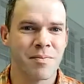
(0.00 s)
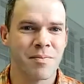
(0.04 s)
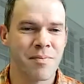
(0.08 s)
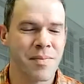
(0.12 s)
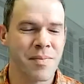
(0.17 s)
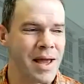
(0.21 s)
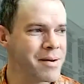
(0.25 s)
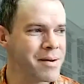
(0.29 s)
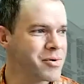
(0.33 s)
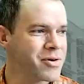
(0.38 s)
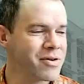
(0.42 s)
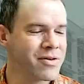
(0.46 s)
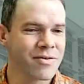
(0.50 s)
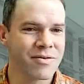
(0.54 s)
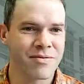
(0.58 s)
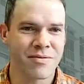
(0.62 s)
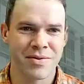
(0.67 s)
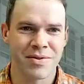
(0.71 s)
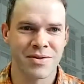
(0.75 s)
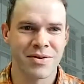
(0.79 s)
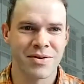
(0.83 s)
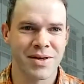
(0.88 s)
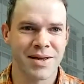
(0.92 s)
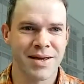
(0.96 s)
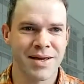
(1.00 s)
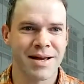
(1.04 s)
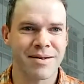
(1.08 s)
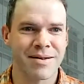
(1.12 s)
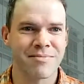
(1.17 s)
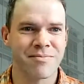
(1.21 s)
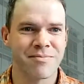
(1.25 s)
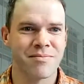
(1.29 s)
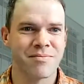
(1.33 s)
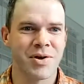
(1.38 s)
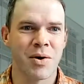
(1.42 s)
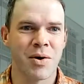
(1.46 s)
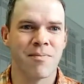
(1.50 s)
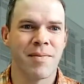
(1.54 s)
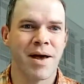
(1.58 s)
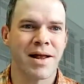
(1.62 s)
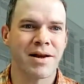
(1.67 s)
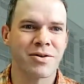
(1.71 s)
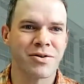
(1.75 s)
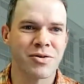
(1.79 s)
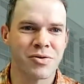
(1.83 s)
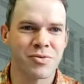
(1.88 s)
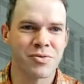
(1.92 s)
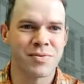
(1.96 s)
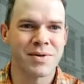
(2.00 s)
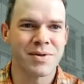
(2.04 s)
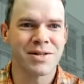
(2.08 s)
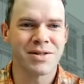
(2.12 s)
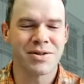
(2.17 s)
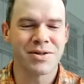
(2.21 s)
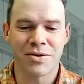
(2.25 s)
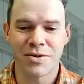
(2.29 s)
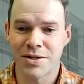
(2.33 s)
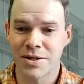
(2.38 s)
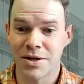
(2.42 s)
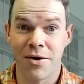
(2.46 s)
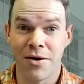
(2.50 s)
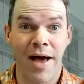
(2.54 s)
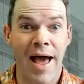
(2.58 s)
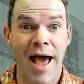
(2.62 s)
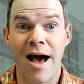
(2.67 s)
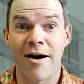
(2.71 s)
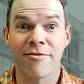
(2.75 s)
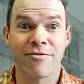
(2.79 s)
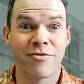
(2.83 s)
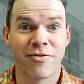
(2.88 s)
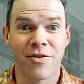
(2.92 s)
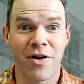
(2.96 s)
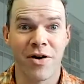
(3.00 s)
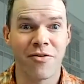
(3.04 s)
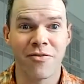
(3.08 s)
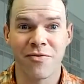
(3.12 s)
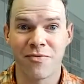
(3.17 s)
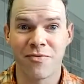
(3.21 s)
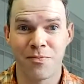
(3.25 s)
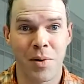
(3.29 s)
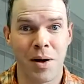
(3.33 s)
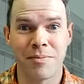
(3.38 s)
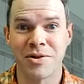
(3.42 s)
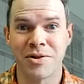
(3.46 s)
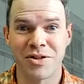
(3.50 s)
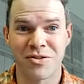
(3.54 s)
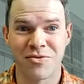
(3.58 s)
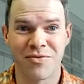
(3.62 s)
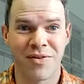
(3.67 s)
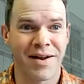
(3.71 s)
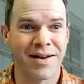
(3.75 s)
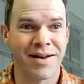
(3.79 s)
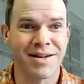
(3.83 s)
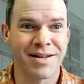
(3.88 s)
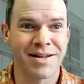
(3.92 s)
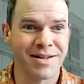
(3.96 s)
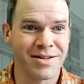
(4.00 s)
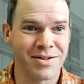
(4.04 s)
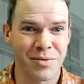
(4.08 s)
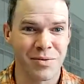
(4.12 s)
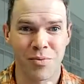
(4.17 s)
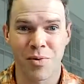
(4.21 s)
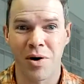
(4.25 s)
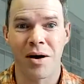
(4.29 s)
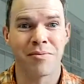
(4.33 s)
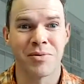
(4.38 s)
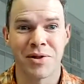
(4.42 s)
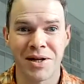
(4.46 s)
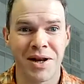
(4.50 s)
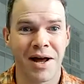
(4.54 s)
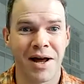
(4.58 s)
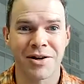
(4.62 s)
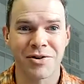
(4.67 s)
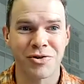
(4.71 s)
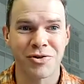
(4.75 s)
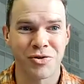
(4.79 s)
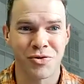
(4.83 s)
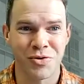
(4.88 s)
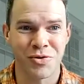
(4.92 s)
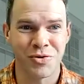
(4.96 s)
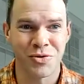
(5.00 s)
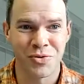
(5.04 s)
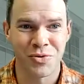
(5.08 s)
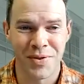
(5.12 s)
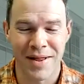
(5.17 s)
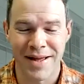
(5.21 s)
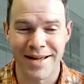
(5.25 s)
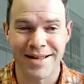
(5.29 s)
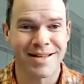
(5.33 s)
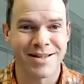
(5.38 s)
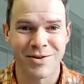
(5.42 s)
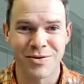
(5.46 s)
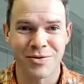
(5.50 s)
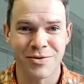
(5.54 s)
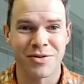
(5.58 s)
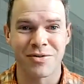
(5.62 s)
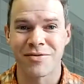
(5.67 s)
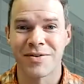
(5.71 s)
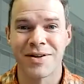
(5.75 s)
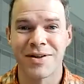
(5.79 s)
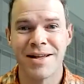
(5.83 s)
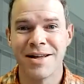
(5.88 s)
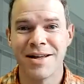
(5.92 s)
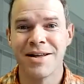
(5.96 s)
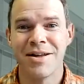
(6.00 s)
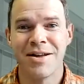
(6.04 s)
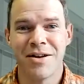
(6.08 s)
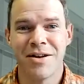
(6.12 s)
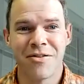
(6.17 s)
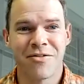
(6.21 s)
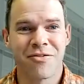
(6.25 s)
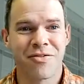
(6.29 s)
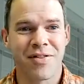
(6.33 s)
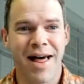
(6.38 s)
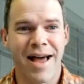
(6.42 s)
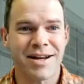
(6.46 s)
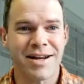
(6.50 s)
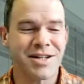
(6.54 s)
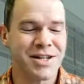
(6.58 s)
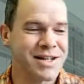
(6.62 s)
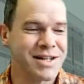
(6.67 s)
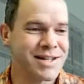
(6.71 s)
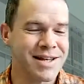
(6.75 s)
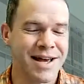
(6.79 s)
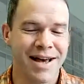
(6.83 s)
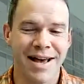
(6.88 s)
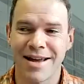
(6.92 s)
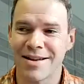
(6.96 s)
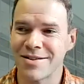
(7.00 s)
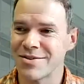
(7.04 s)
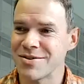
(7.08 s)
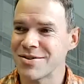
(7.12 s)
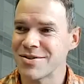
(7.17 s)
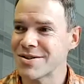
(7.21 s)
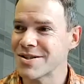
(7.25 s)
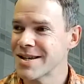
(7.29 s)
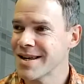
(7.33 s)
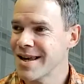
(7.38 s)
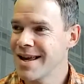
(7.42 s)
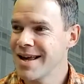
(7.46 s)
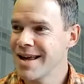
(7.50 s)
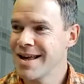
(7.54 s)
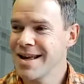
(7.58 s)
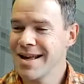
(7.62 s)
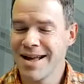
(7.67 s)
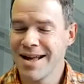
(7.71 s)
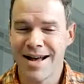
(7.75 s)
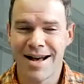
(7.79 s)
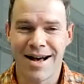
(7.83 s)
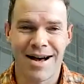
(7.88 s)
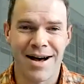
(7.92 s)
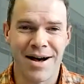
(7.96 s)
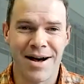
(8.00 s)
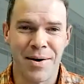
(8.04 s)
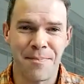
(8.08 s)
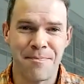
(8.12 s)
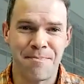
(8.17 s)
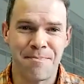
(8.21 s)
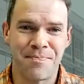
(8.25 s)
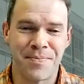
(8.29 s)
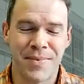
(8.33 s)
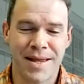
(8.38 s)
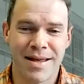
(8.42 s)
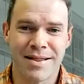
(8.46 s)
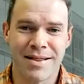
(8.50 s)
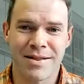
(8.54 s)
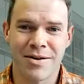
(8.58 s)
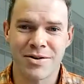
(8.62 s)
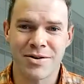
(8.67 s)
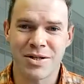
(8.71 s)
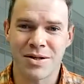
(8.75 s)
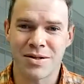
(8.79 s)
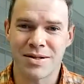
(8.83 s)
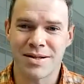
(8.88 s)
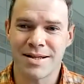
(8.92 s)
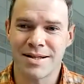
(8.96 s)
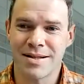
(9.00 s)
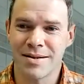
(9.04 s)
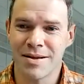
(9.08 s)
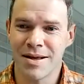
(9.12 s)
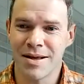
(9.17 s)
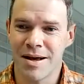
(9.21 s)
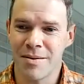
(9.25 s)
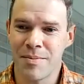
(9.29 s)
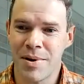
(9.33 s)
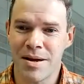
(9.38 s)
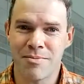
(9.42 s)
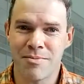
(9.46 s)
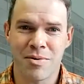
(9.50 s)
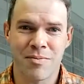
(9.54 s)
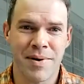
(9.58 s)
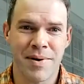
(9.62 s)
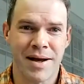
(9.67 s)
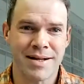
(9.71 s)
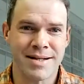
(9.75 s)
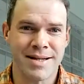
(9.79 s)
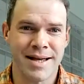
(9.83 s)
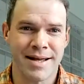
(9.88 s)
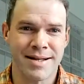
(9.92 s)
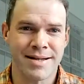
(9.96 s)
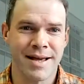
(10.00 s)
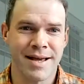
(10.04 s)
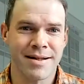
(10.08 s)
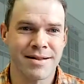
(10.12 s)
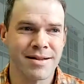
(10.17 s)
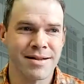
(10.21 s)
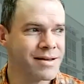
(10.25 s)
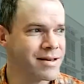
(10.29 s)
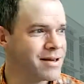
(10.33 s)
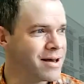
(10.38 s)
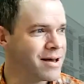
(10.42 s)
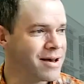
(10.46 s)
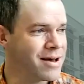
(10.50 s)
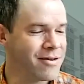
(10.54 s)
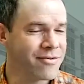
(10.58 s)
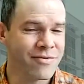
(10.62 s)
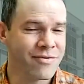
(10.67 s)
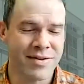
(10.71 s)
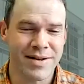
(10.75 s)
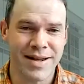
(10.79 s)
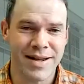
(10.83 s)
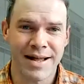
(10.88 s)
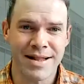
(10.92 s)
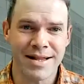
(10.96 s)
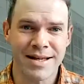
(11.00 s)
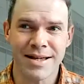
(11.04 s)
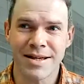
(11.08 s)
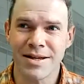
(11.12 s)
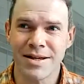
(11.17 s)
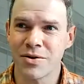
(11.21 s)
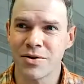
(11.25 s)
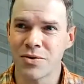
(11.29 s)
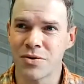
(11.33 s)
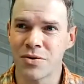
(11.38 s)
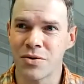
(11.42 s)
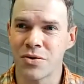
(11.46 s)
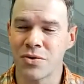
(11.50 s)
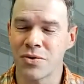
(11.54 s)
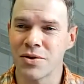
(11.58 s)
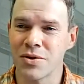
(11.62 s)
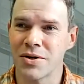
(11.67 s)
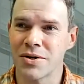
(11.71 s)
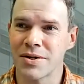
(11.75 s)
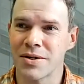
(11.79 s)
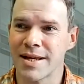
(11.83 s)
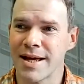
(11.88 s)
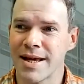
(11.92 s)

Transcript: paper looking at, medical research, half of all published findings are probably not true, like these sort of flashy titles. There's a paper by Daniele Finelli who looked